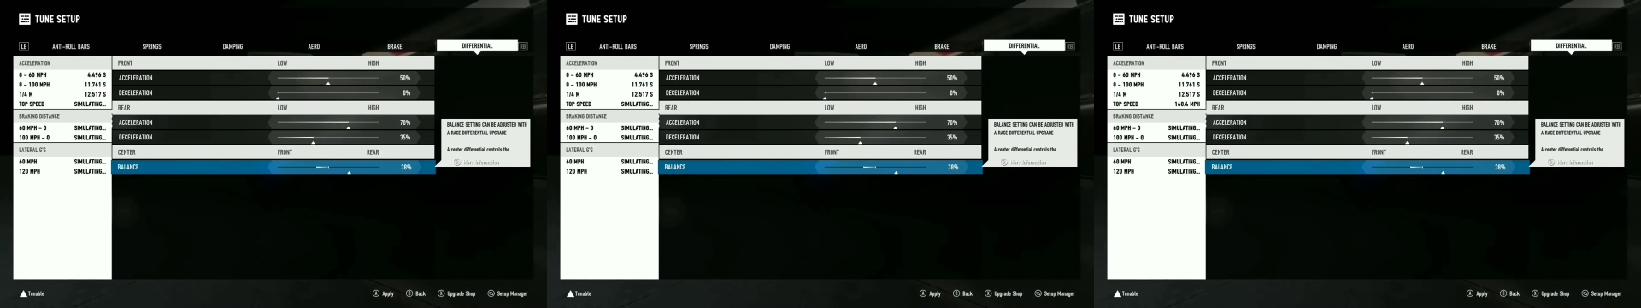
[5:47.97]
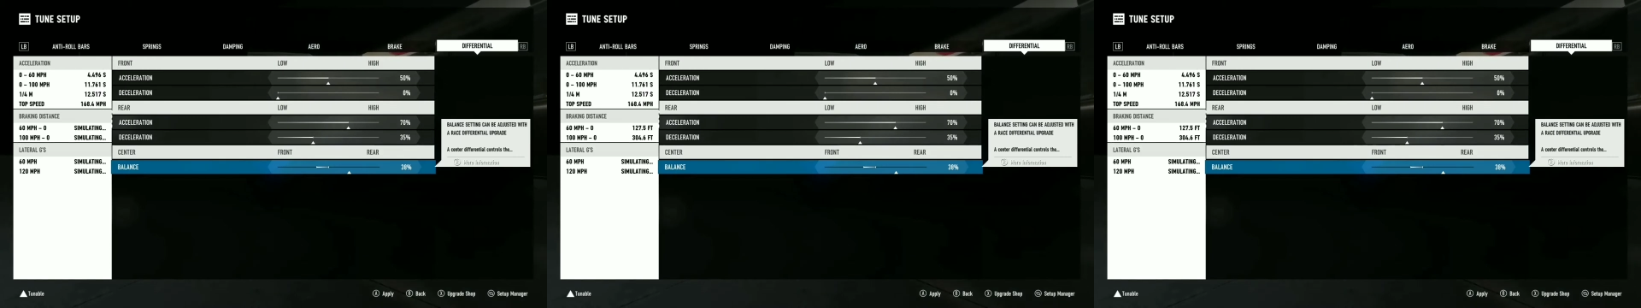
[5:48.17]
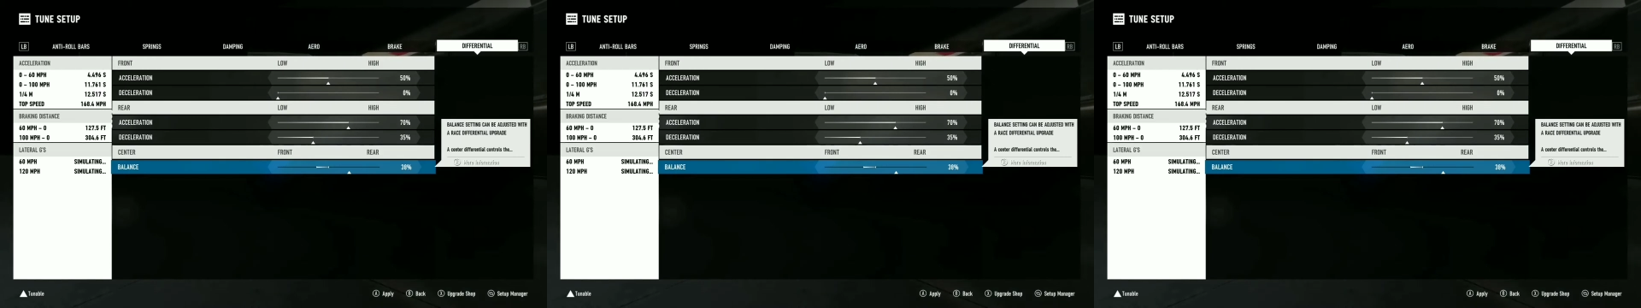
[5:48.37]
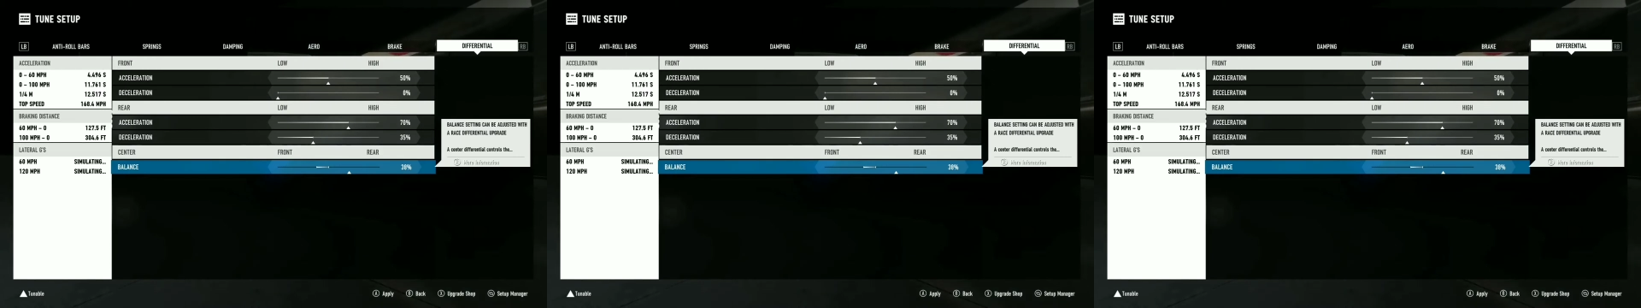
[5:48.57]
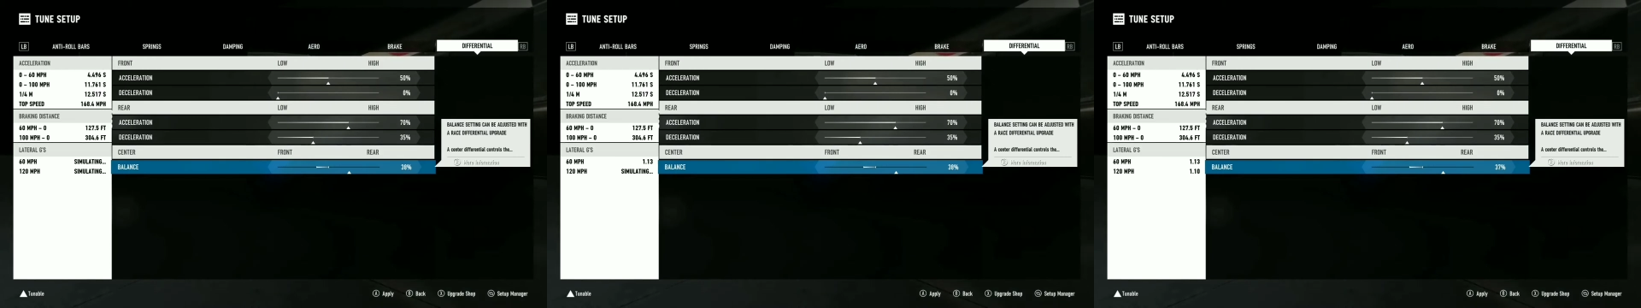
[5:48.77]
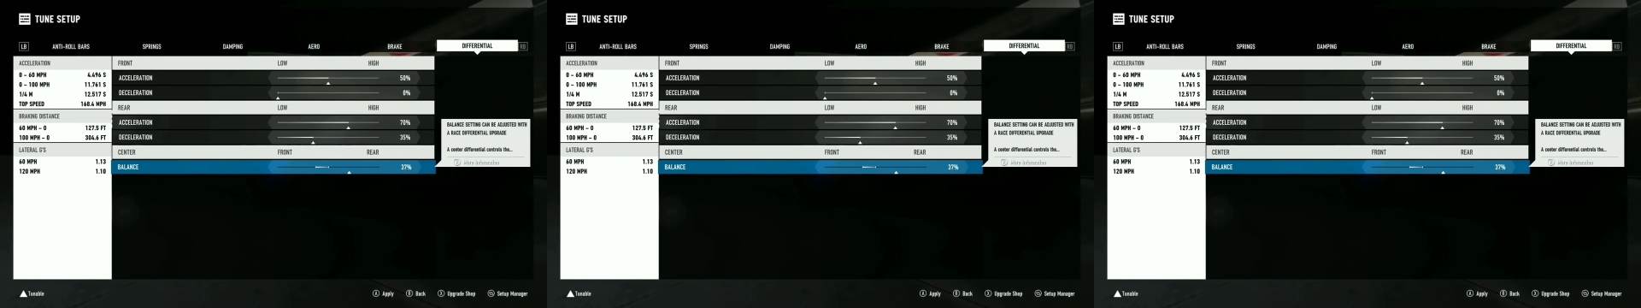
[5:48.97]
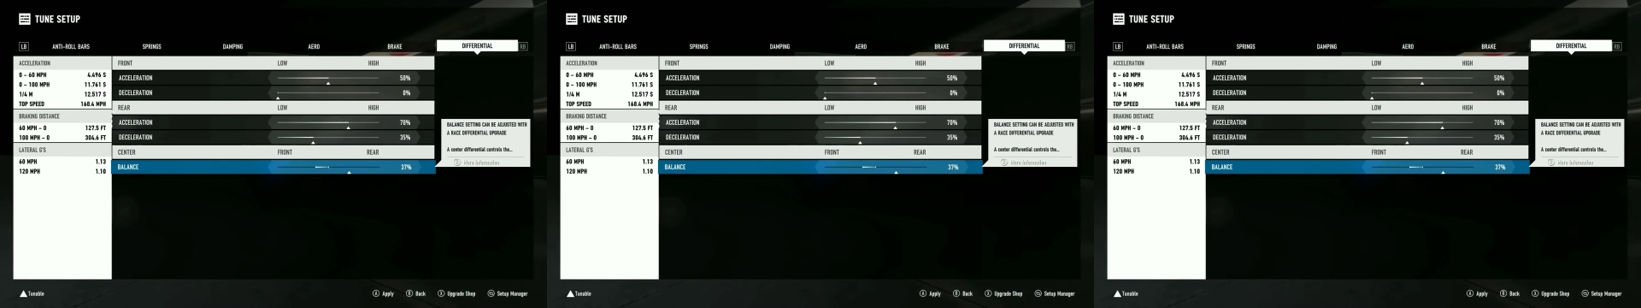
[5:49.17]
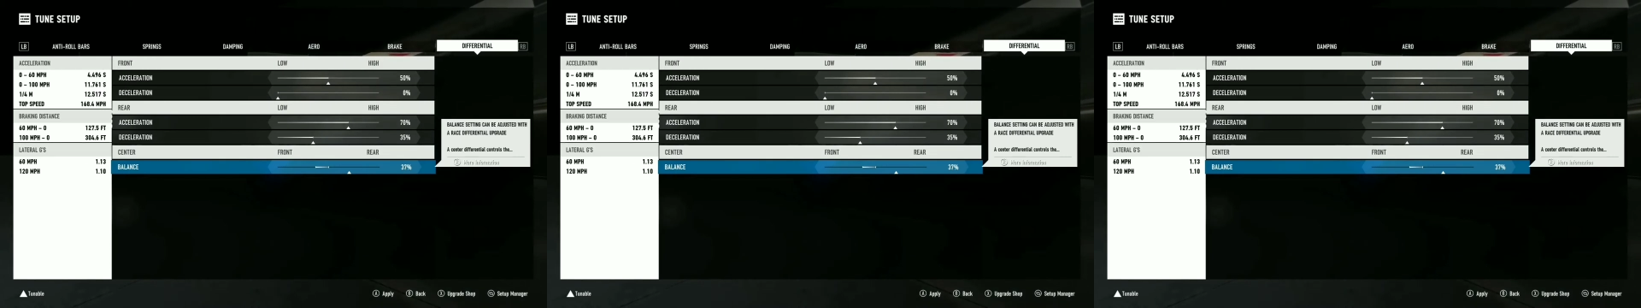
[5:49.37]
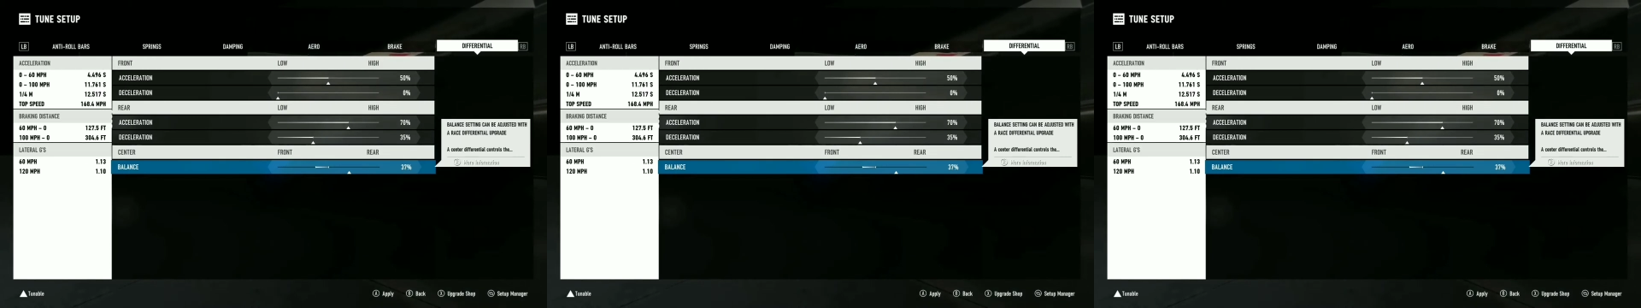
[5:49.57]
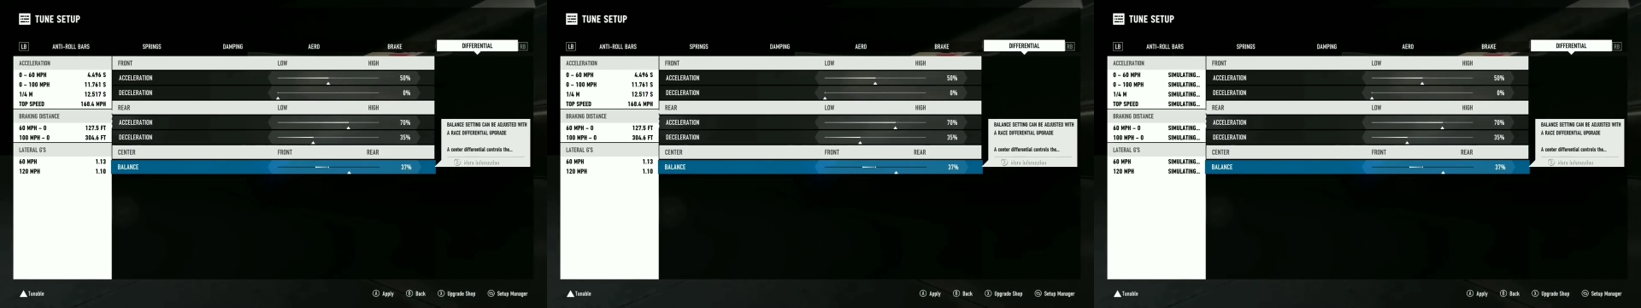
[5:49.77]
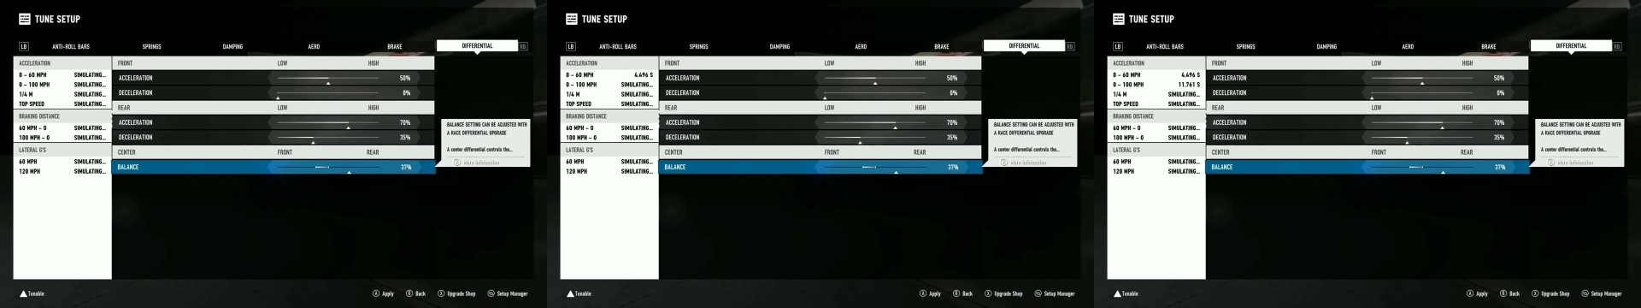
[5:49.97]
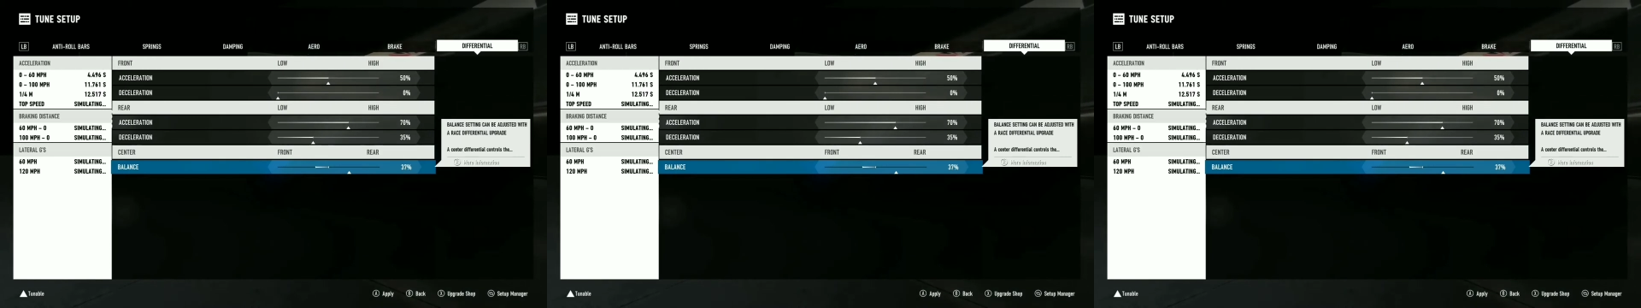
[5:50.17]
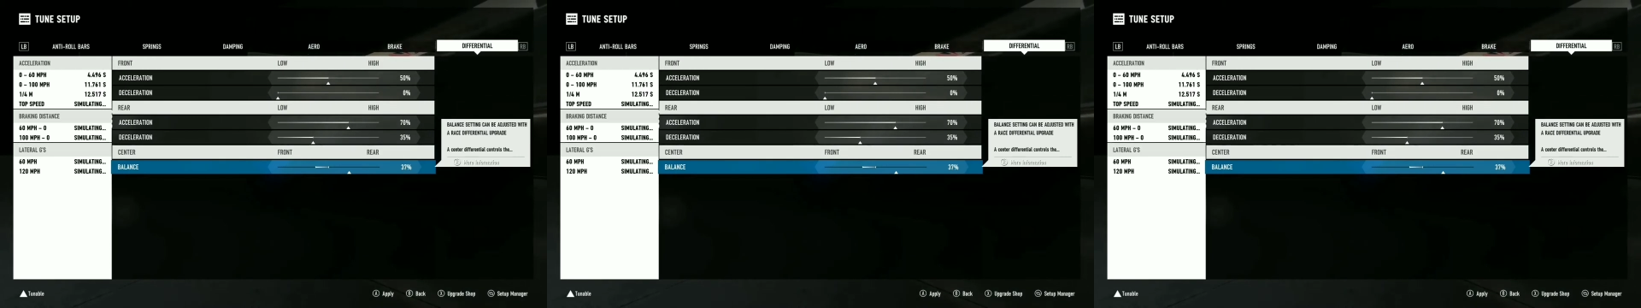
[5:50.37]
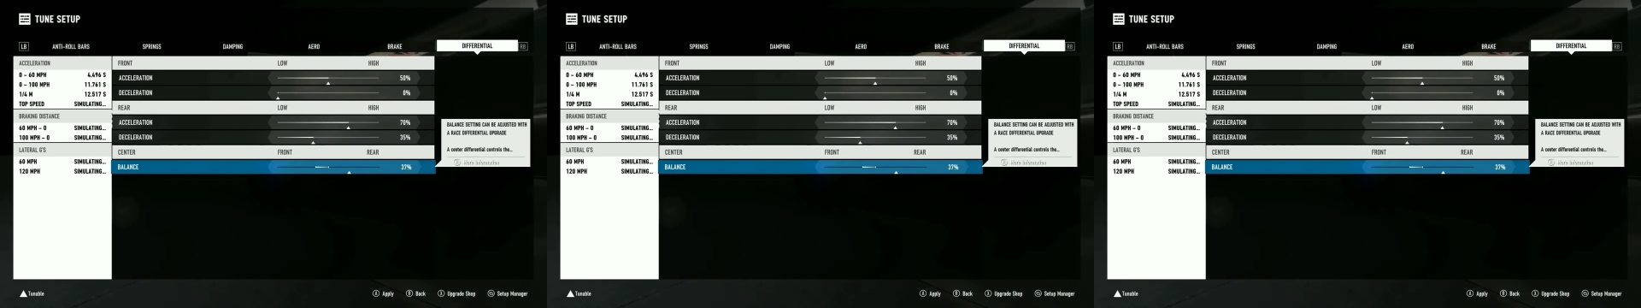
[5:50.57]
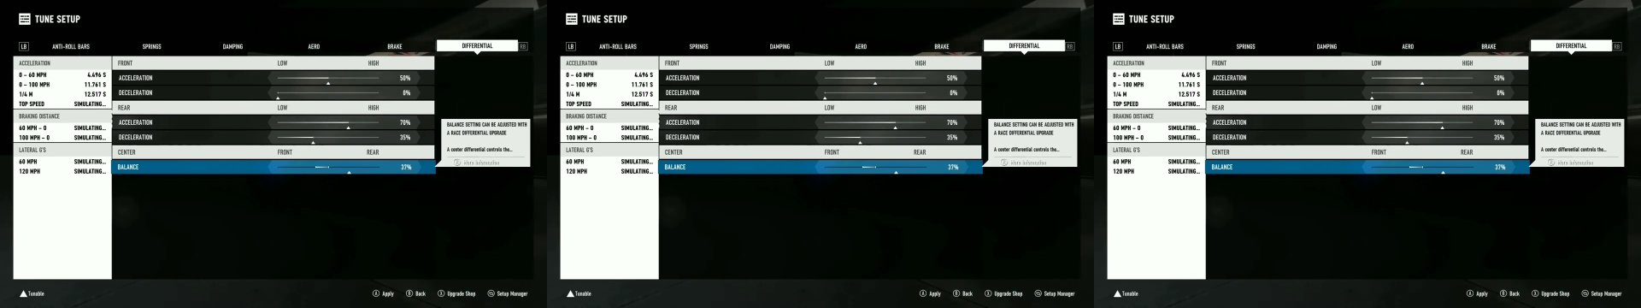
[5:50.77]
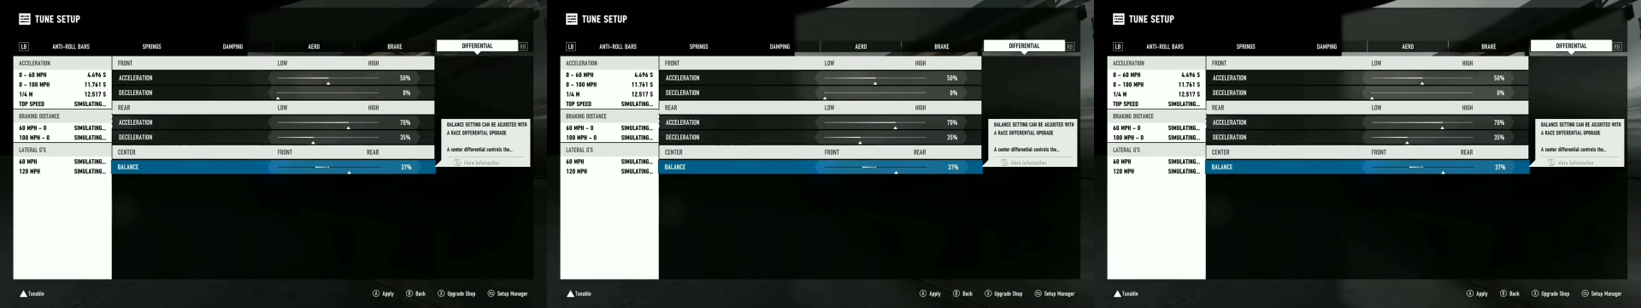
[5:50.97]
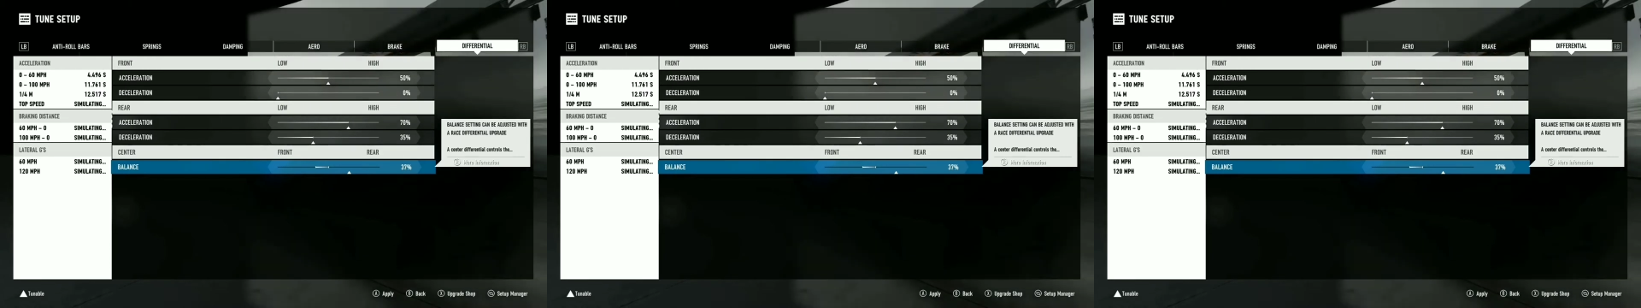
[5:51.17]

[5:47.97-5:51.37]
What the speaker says: (no speaker visible)